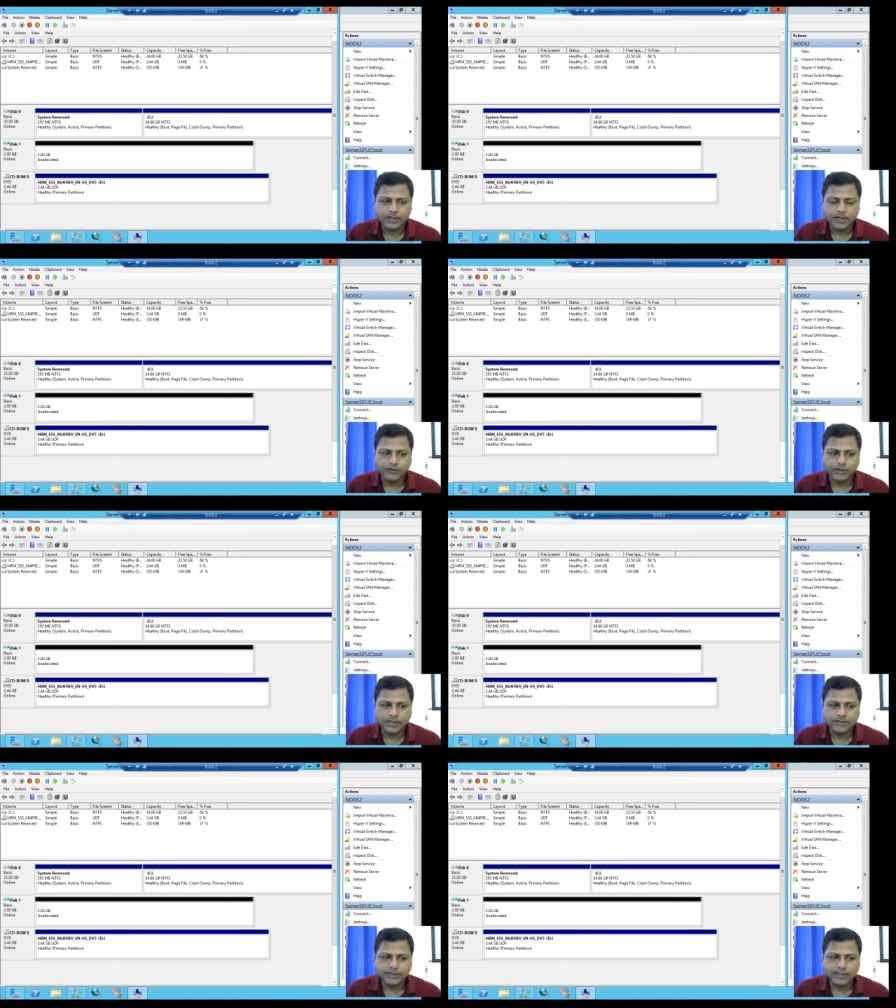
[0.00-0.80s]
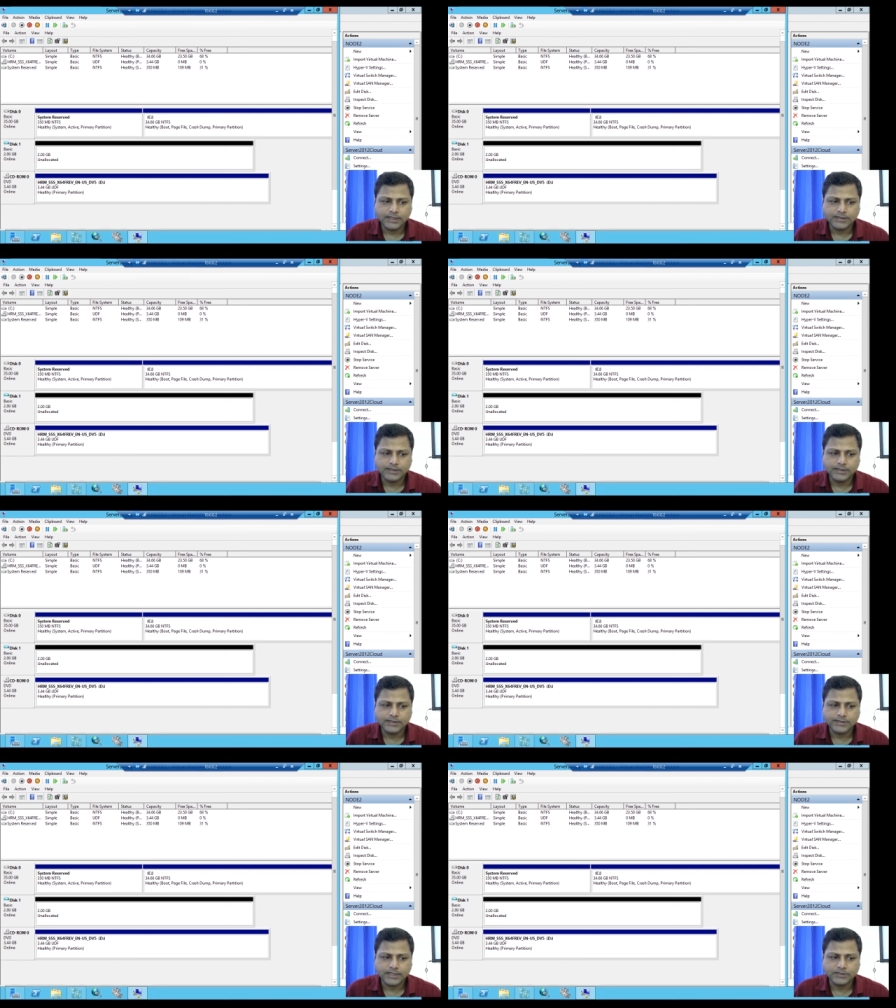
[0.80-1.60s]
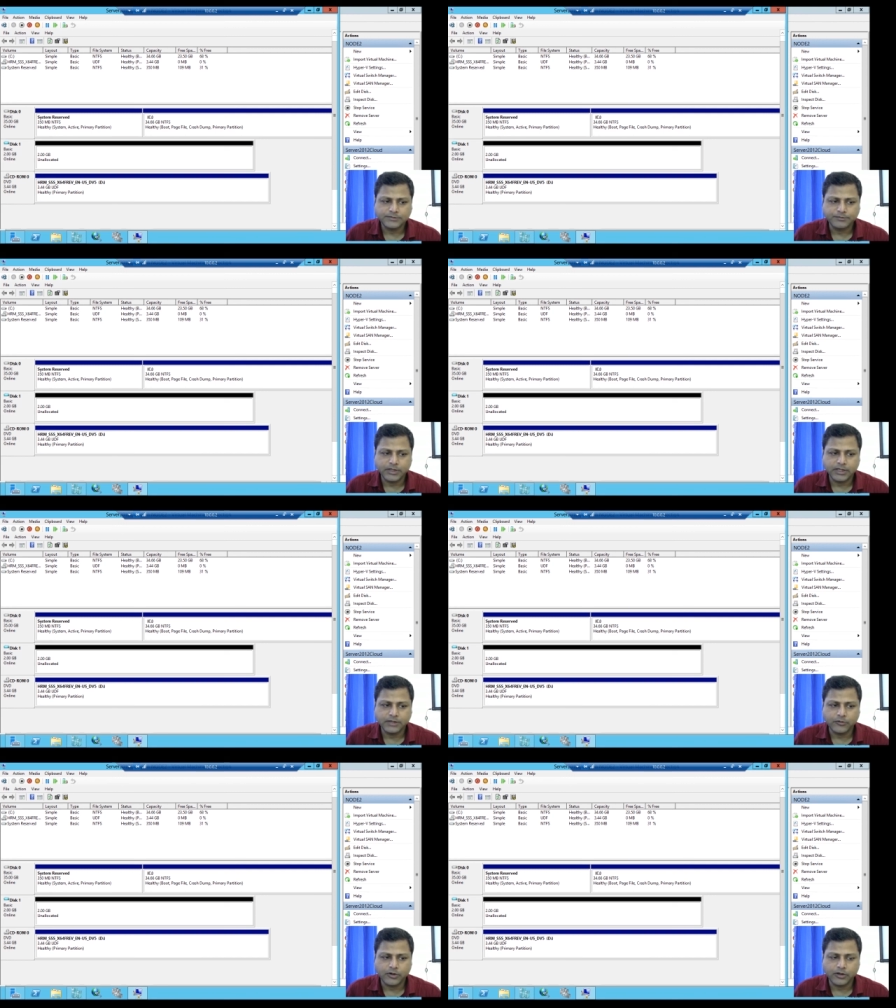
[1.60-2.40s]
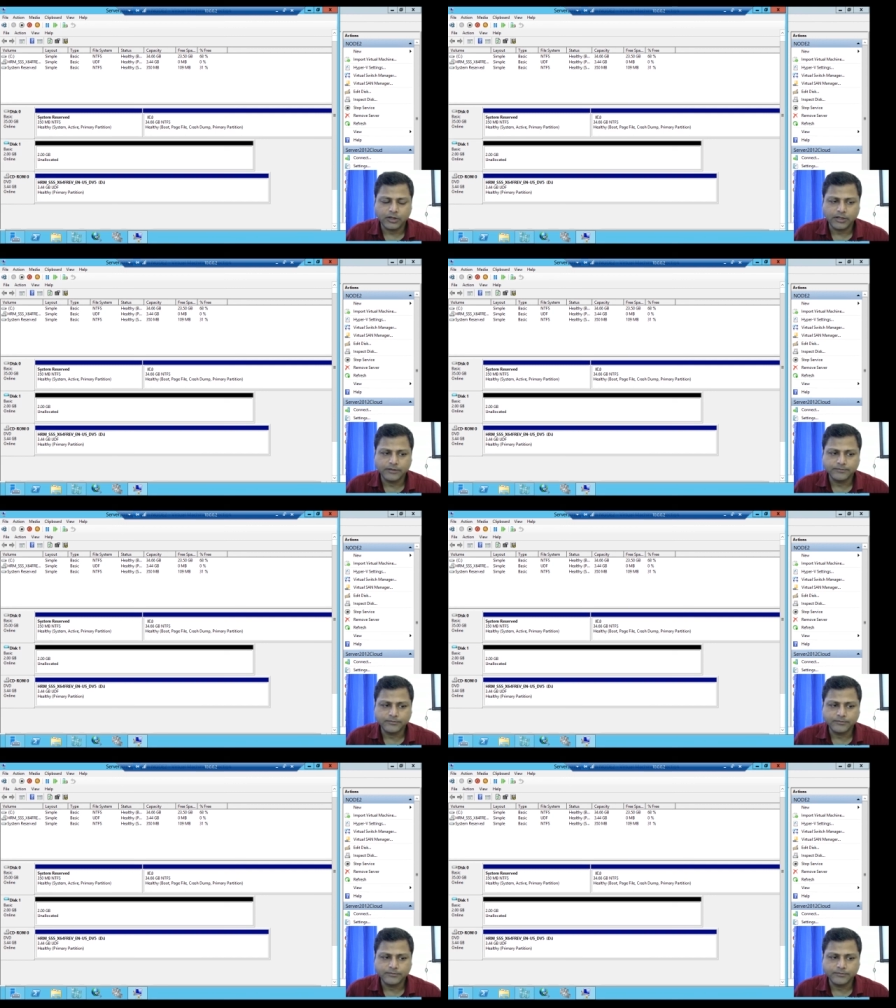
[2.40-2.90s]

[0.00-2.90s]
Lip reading: and you can see that the disk has become online,